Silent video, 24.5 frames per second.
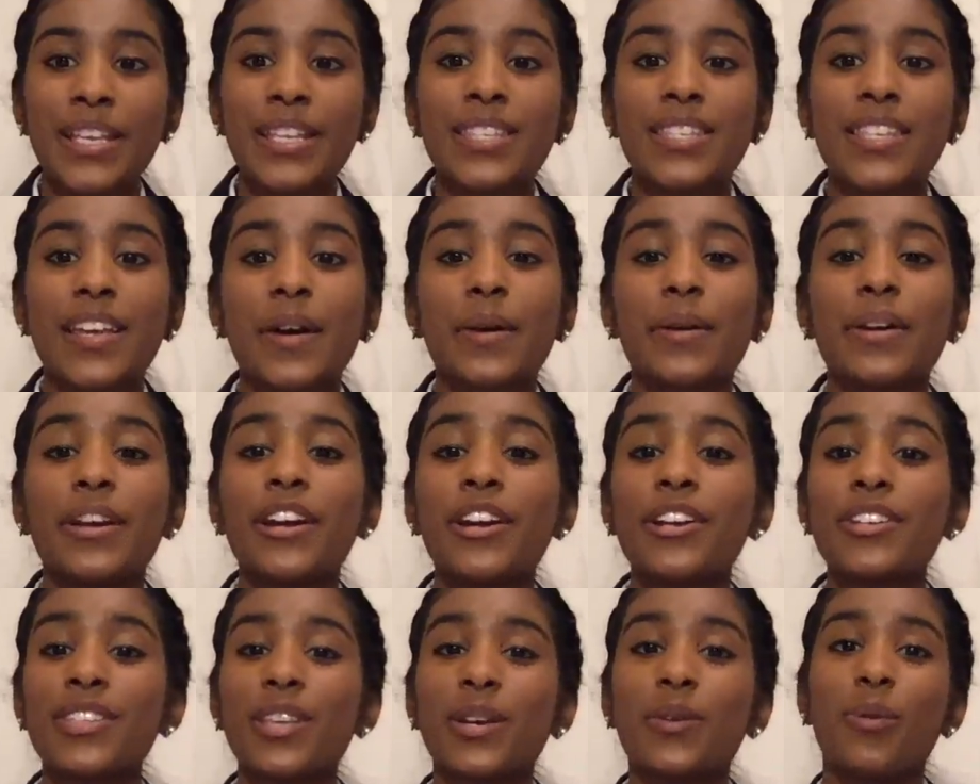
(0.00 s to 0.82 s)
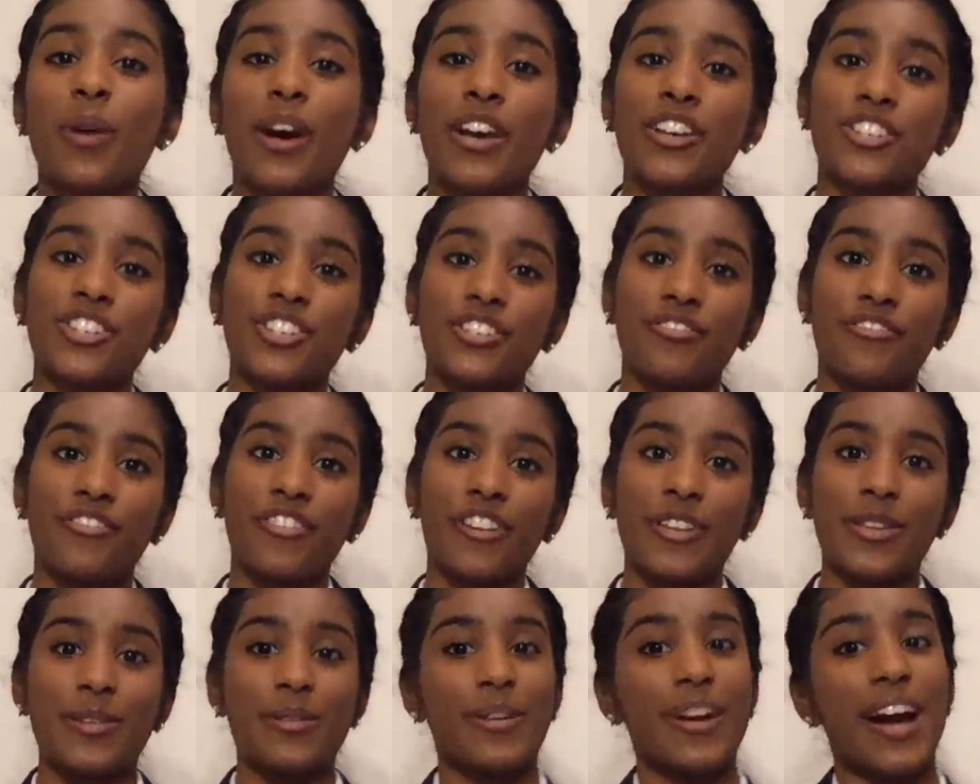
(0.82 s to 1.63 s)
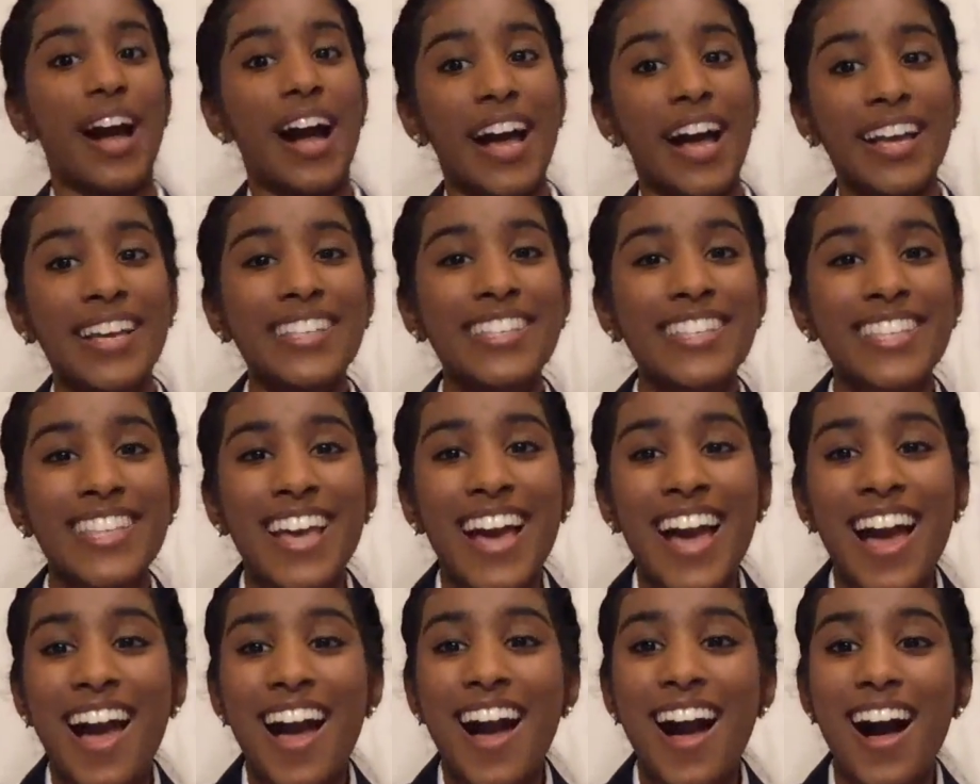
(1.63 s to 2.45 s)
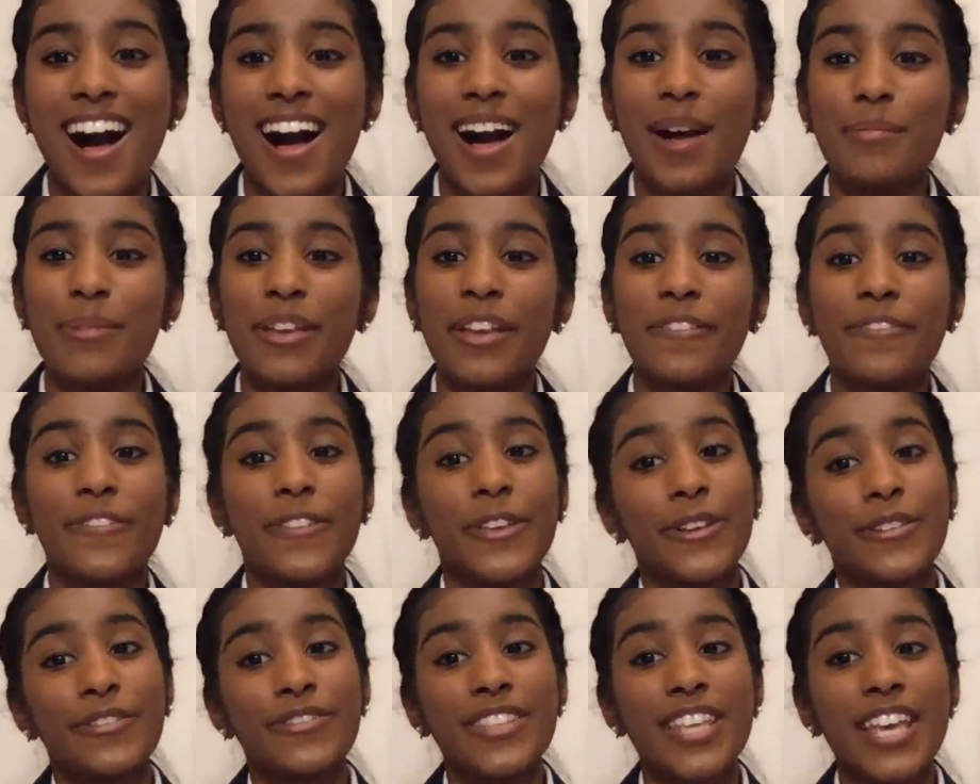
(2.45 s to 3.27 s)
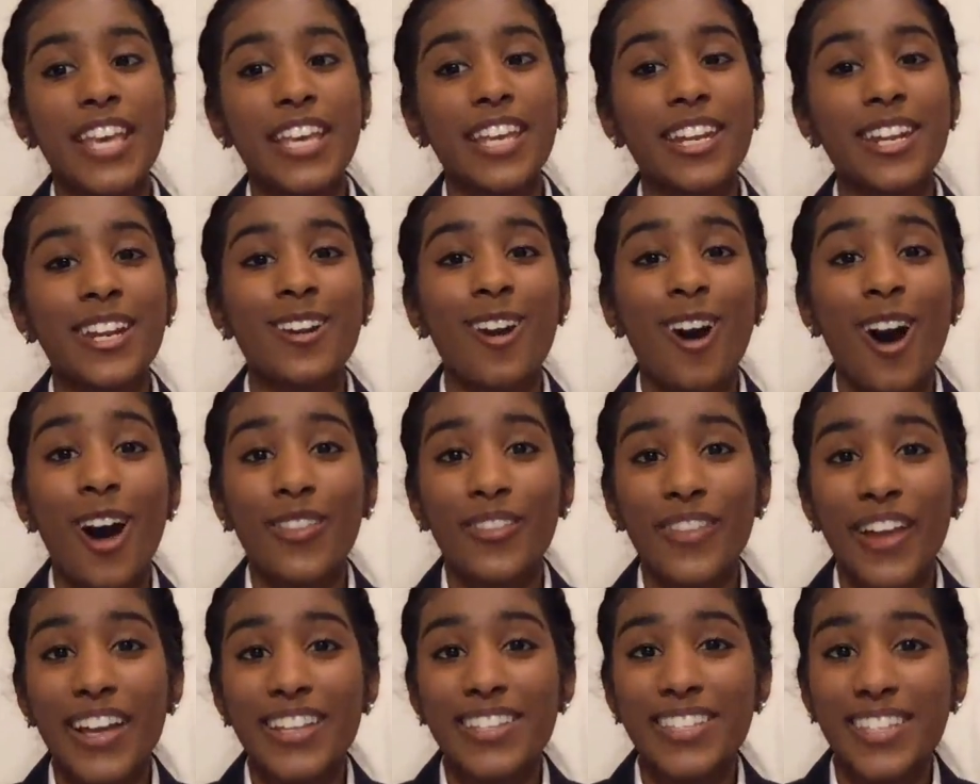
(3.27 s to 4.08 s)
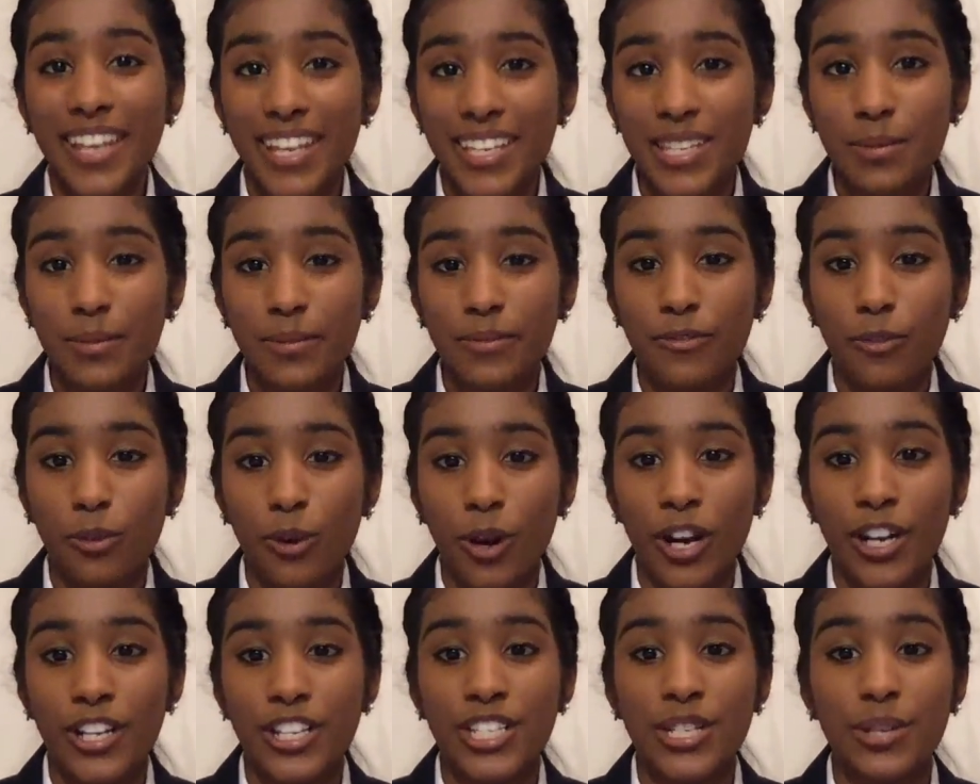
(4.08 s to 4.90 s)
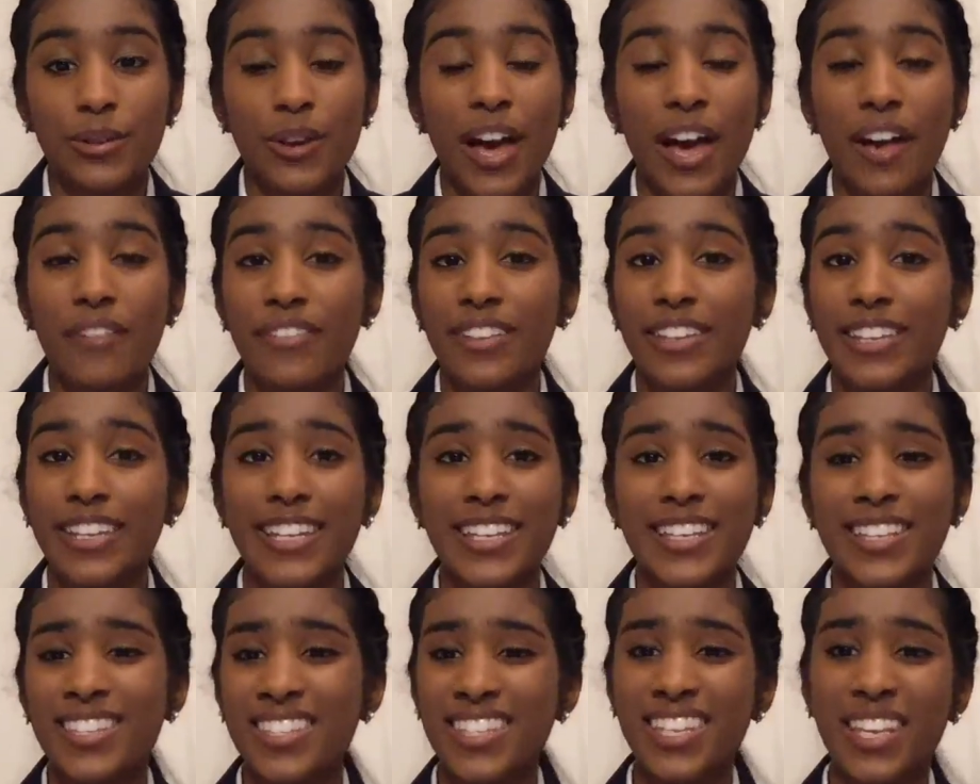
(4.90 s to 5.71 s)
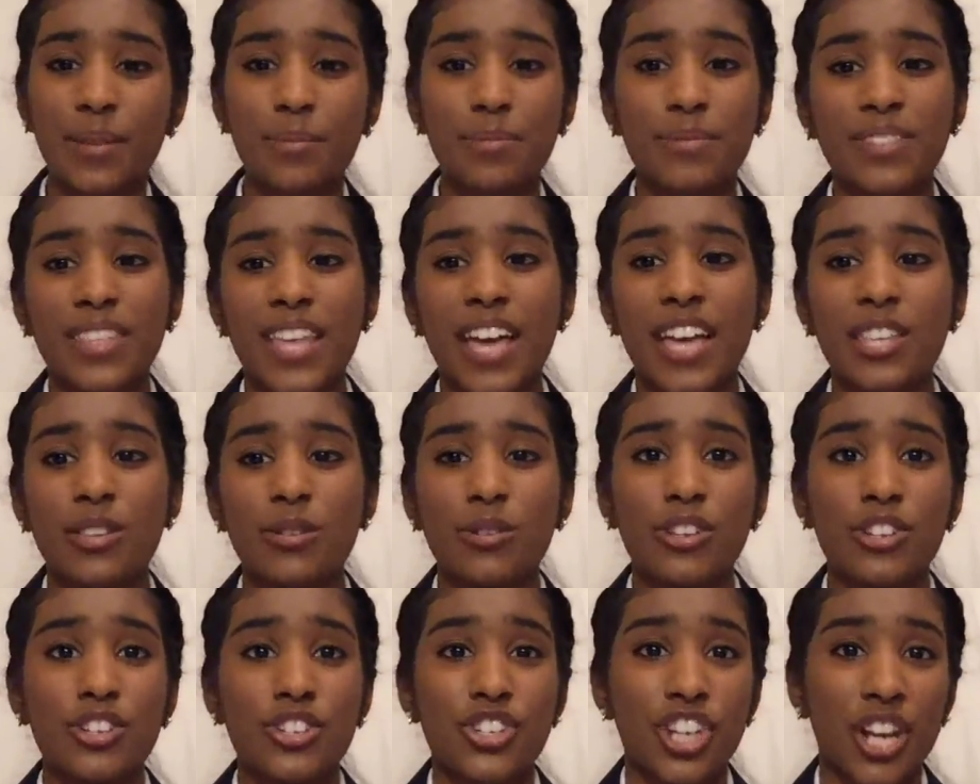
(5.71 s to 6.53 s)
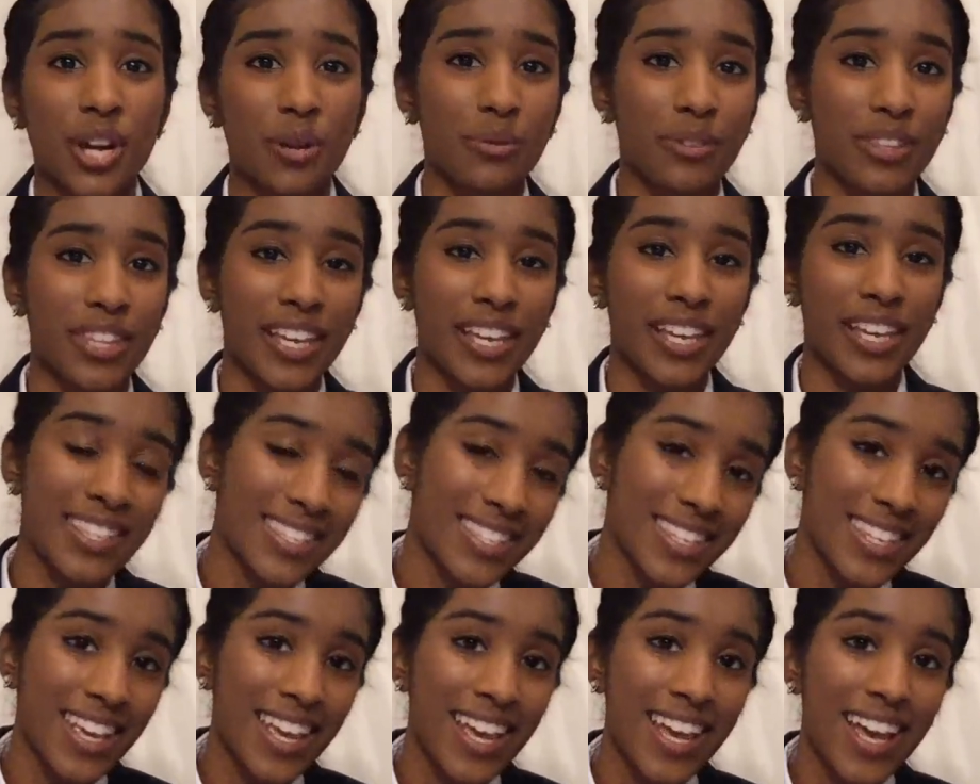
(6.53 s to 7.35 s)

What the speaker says: So here's a question for you guys. If you've taken an online test before, do you have any tips that you can share with us?